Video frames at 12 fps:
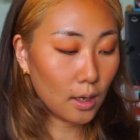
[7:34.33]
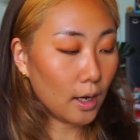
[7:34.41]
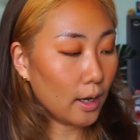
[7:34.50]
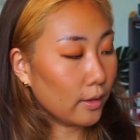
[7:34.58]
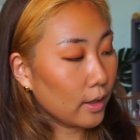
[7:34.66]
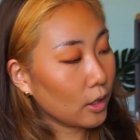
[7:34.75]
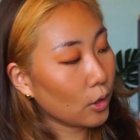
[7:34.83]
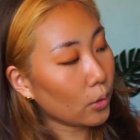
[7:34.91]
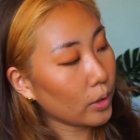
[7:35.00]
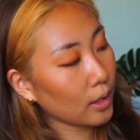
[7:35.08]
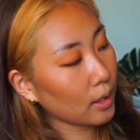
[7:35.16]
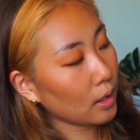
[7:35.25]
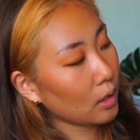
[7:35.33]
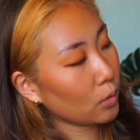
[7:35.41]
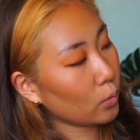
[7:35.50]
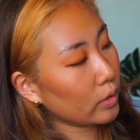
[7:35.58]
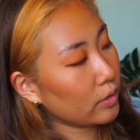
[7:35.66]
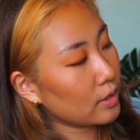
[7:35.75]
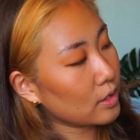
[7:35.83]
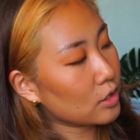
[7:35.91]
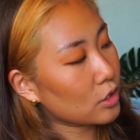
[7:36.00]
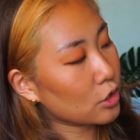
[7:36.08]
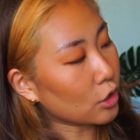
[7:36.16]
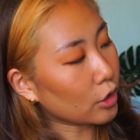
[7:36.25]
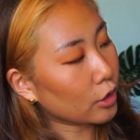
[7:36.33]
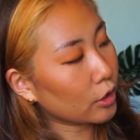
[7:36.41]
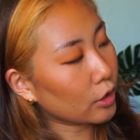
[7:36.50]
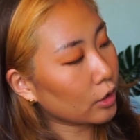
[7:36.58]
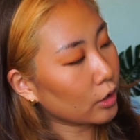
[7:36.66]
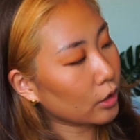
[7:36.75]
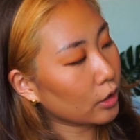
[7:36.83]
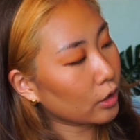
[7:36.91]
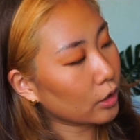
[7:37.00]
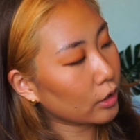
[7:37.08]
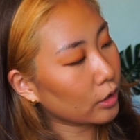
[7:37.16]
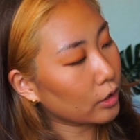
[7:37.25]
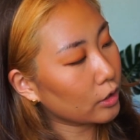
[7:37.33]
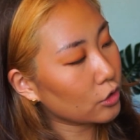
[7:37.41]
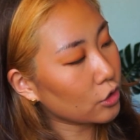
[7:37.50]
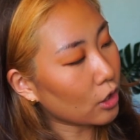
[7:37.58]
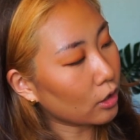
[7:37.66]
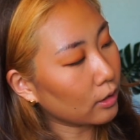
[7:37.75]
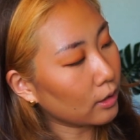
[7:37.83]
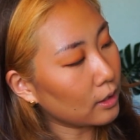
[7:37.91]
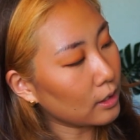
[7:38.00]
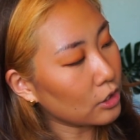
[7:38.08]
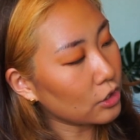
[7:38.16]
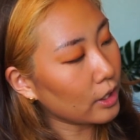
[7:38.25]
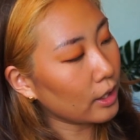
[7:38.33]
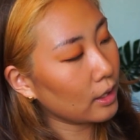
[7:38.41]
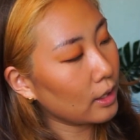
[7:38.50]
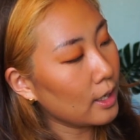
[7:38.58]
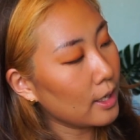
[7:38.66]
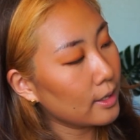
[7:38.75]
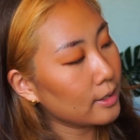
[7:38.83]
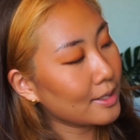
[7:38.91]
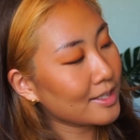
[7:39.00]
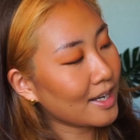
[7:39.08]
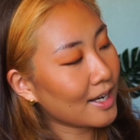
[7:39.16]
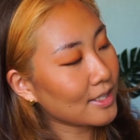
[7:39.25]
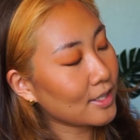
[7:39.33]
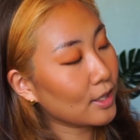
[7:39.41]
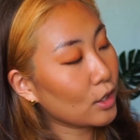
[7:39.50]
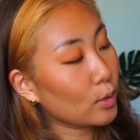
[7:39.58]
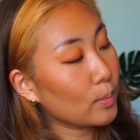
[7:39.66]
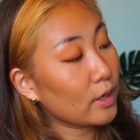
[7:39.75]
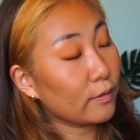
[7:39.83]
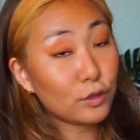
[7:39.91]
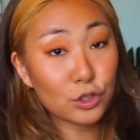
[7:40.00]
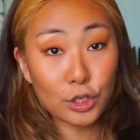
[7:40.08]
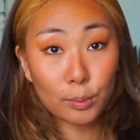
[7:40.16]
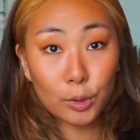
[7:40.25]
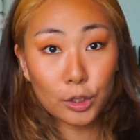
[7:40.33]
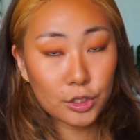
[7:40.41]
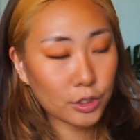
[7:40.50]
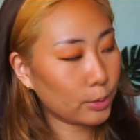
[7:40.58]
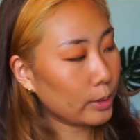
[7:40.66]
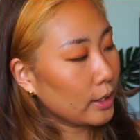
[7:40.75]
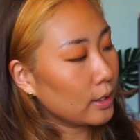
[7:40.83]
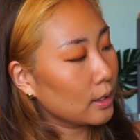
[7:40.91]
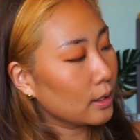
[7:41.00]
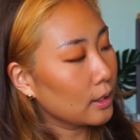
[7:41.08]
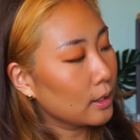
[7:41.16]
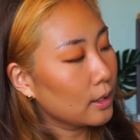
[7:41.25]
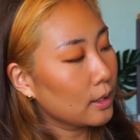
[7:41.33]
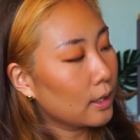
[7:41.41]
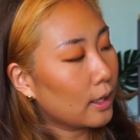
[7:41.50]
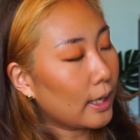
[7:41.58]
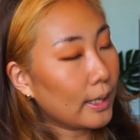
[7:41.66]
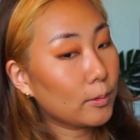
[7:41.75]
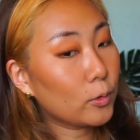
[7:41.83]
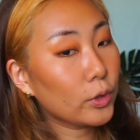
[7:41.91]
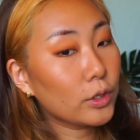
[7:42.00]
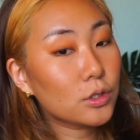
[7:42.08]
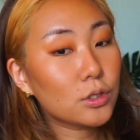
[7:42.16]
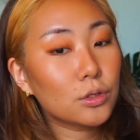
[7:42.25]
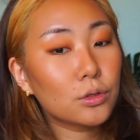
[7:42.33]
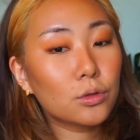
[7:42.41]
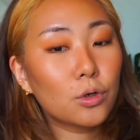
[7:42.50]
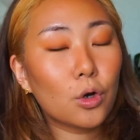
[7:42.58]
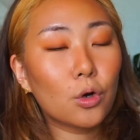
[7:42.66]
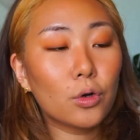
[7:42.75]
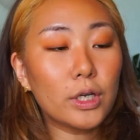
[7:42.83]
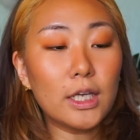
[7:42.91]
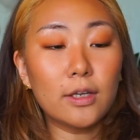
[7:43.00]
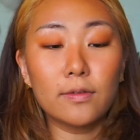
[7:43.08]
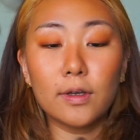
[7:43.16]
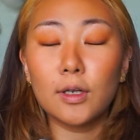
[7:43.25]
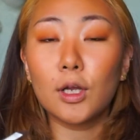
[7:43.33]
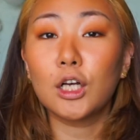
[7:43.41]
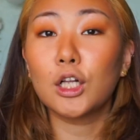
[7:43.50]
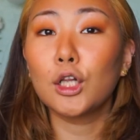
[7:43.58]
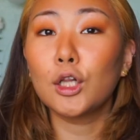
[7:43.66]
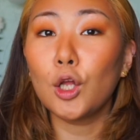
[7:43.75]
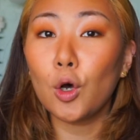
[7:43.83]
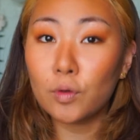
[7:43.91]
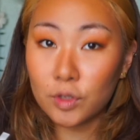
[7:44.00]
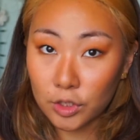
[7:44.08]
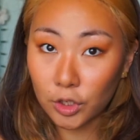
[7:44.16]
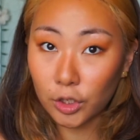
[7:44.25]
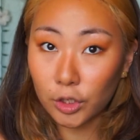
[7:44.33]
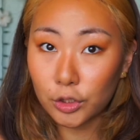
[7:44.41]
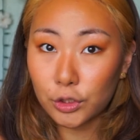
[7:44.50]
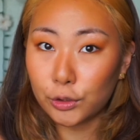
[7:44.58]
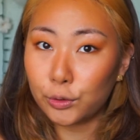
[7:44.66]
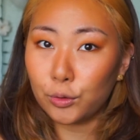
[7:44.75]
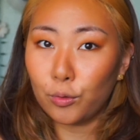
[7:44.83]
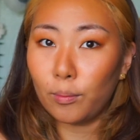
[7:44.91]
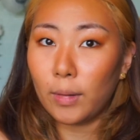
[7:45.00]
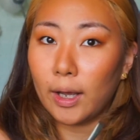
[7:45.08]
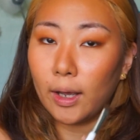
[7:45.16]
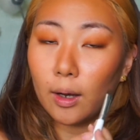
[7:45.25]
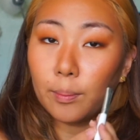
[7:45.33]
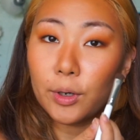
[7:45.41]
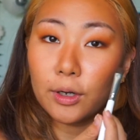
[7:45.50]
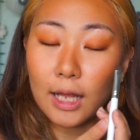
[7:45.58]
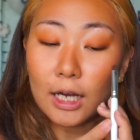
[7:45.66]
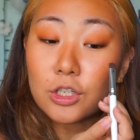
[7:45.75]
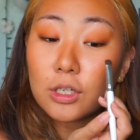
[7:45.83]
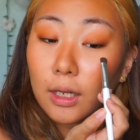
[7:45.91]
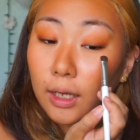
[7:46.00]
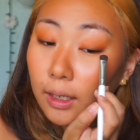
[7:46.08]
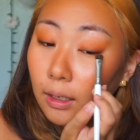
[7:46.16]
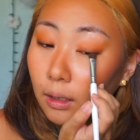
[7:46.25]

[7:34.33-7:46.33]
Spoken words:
And then going in with this darker chocolatey shade, this has a little bit of shimmer to it. I'm going to go even closer to my upper lash line.